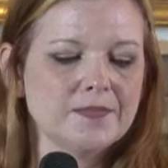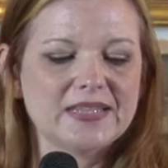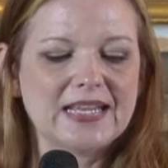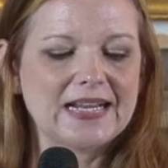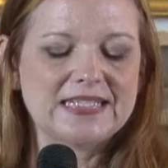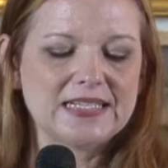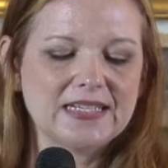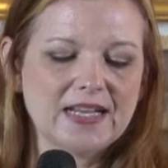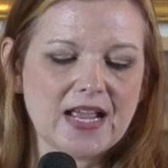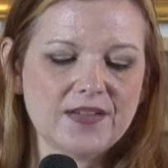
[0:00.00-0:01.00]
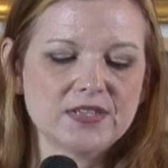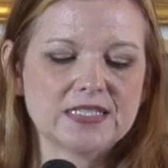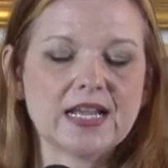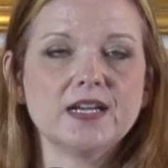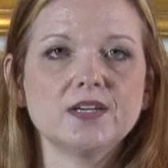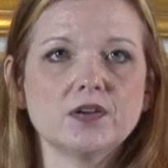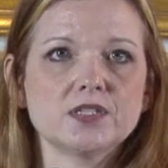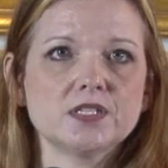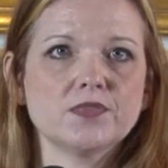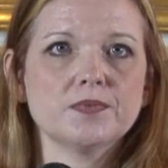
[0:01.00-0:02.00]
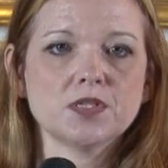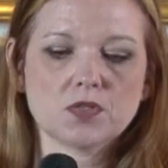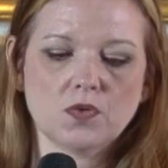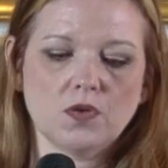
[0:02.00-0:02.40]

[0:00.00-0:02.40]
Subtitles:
but that I didn't yet have a diagnosis from the